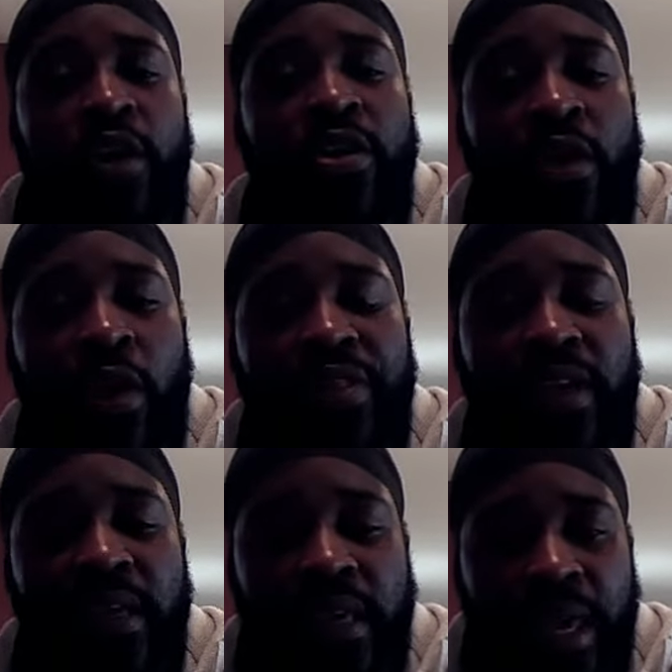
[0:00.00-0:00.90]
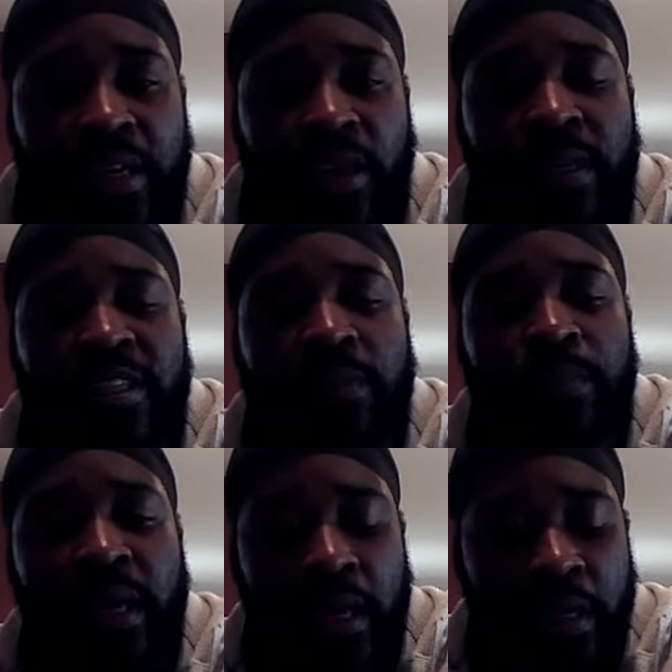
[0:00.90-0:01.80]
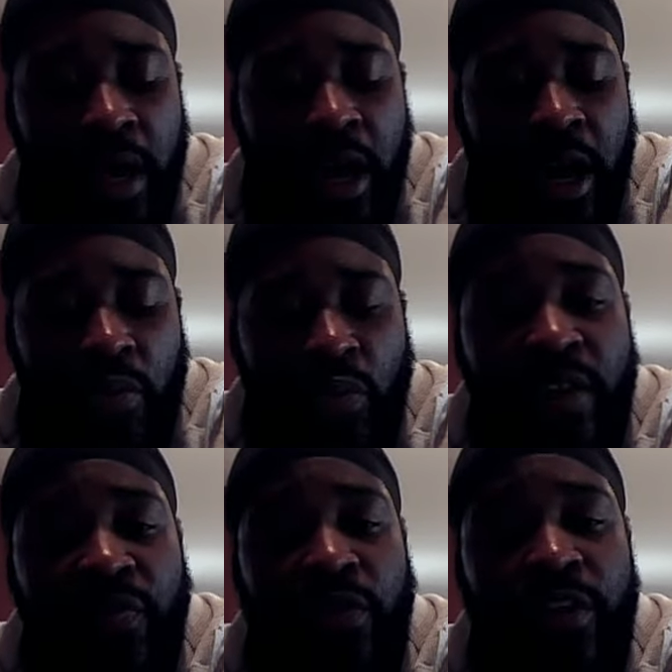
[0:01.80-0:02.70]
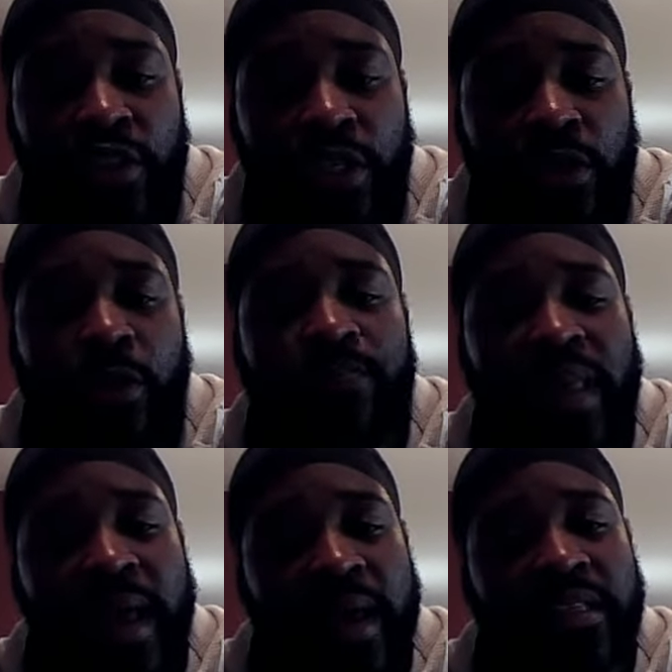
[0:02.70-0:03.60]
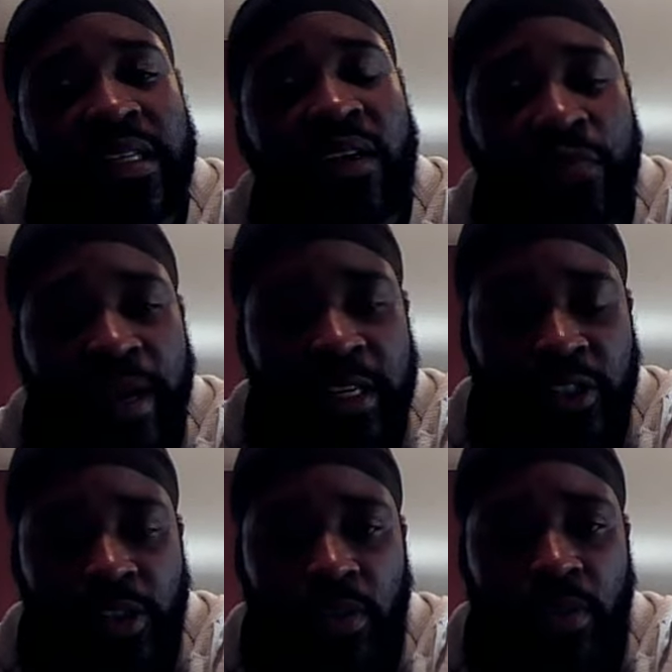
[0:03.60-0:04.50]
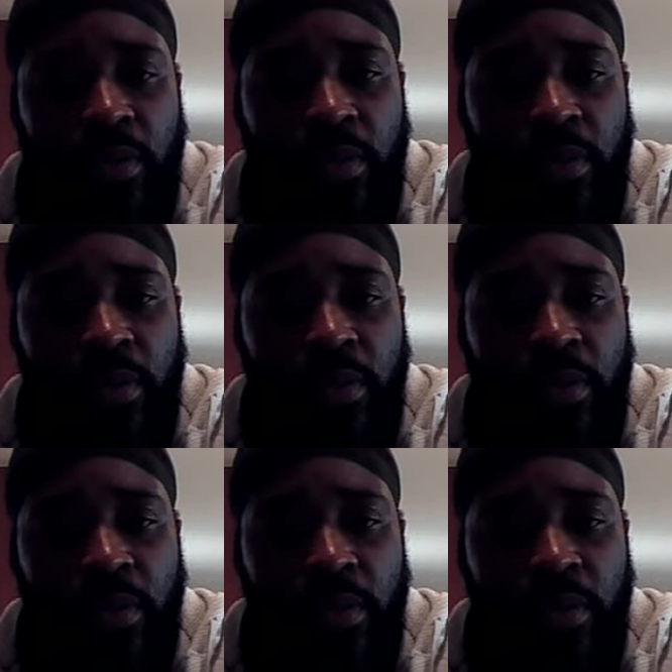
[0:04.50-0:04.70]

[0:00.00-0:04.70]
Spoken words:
Northern kingdom is being referenced to as a vessel.